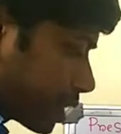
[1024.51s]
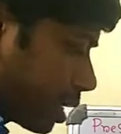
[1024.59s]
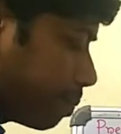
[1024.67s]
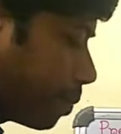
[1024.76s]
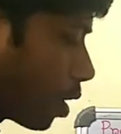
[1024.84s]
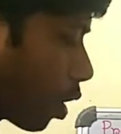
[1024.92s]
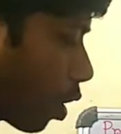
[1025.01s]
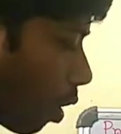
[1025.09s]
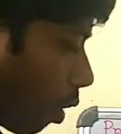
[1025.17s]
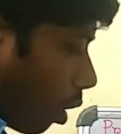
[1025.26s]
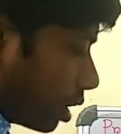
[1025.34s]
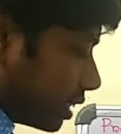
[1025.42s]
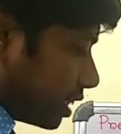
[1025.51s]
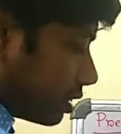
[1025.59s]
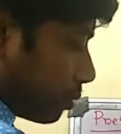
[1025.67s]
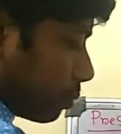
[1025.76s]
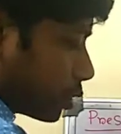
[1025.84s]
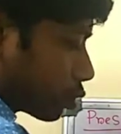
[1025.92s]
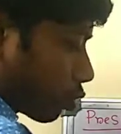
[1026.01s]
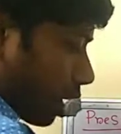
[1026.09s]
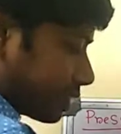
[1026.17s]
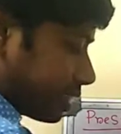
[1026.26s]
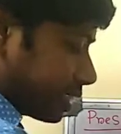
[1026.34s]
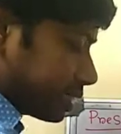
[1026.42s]
of shape, or this may be
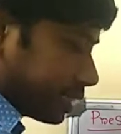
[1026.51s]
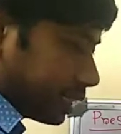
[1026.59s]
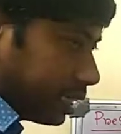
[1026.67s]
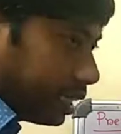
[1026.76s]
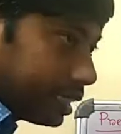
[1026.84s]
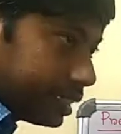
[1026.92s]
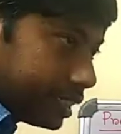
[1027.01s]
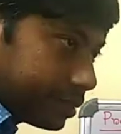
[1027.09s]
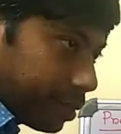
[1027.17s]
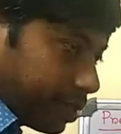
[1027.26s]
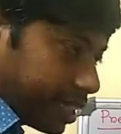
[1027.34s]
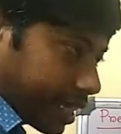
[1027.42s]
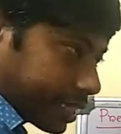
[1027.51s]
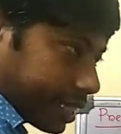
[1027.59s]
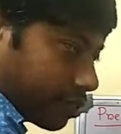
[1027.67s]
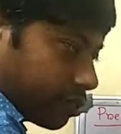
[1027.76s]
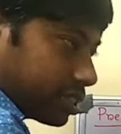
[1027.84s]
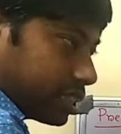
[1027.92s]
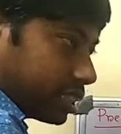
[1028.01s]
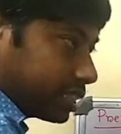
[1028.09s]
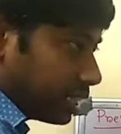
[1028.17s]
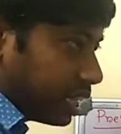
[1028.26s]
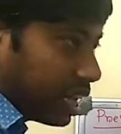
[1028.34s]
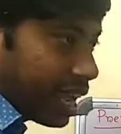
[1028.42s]
square section, this may be rectangular
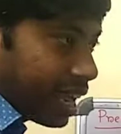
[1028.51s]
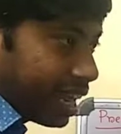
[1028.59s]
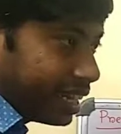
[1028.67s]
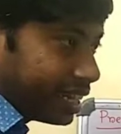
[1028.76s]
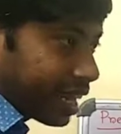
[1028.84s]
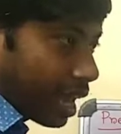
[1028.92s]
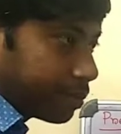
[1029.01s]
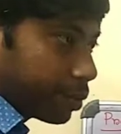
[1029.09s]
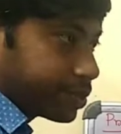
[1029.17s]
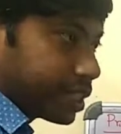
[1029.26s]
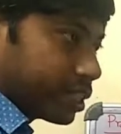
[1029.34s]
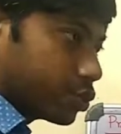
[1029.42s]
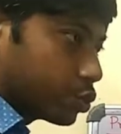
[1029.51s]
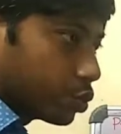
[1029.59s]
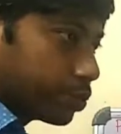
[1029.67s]
section. Any type of shape